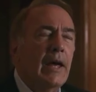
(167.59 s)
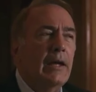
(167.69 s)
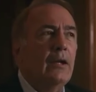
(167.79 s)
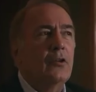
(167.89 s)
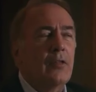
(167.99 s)

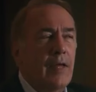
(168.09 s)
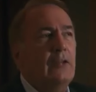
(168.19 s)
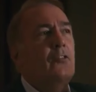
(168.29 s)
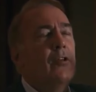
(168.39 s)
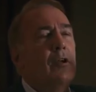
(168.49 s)
And he said,
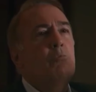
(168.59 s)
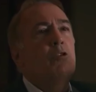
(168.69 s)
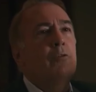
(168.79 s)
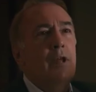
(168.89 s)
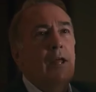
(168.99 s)
that's the
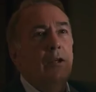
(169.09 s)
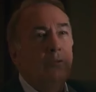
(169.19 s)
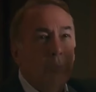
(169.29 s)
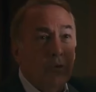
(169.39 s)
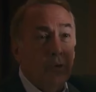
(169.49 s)
number of
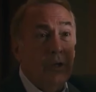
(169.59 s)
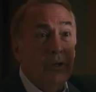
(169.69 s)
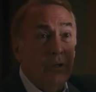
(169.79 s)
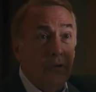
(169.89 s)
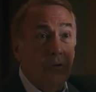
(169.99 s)
days
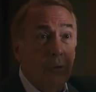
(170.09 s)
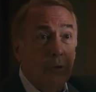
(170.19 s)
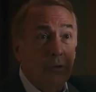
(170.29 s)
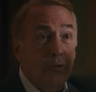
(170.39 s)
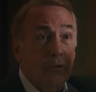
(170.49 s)
between the
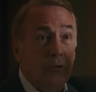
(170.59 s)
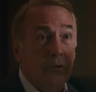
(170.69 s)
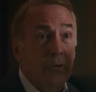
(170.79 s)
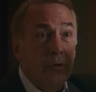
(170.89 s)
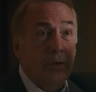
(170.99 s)
disappearances.